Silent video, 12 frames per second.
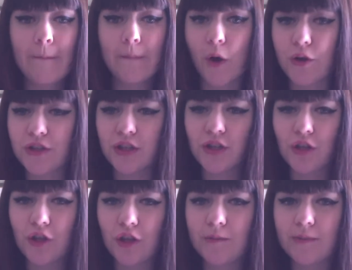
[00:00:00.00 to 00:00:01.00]
poster
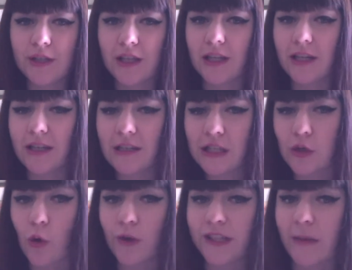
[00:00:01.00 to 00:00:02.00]
tube to
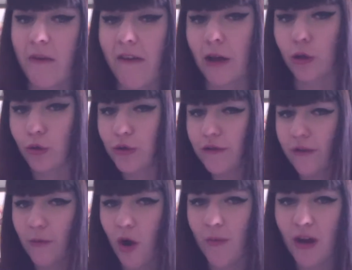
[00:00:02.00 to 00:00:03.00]
store some of our loot
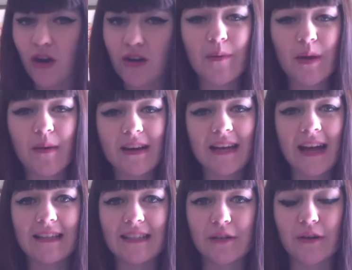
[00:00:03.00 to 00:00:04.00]
from Comic-Con. We went and
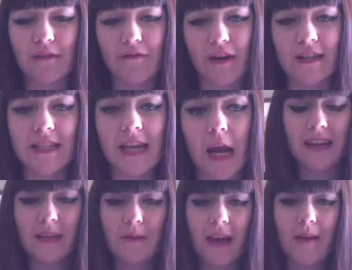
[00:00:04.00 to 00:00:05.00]
had dinner at Fred's again.
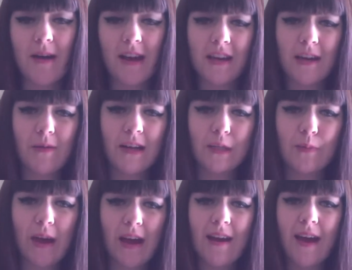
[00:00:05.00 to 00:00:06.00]
Then we came back here, went to
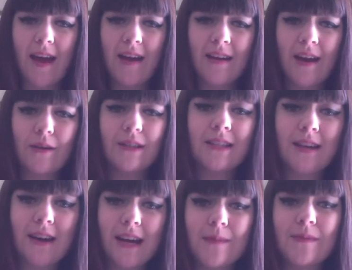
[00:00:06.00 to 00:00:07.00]
bed, and now it's
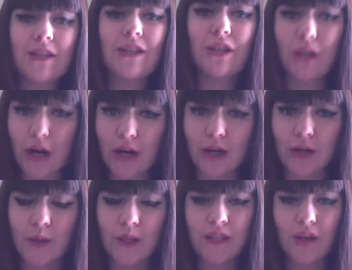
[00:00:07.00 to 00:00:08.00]
time to
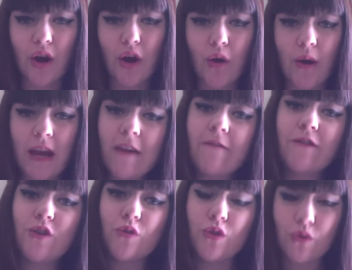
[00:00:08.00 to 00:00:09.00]
go. So if
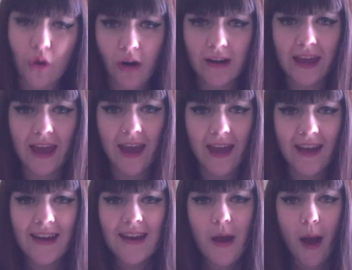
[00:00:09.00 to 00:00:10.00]
you do not care
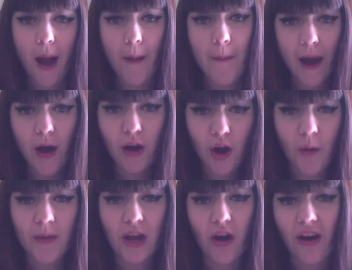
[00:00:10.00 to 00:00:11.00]
about
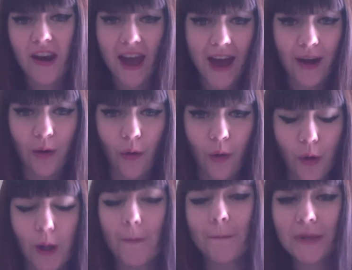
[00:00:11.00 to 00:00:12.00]
Comic-Con at
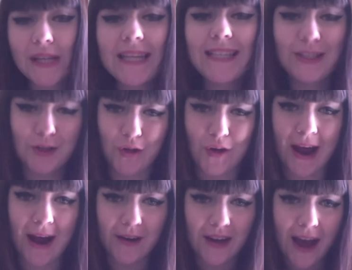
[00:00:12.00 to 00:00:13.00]
all, please tune
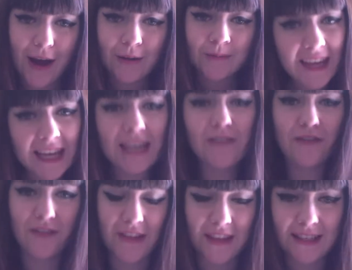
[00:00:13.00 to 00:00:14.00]
out now.
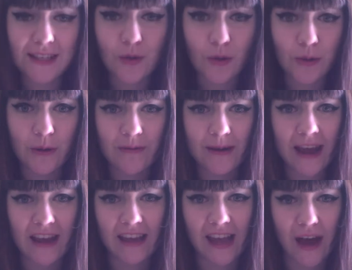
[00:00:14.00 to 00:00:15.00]
If this is all you have been
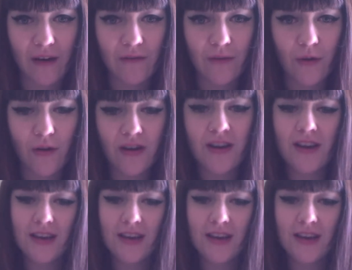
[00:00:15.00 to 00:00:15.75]
hanging out for,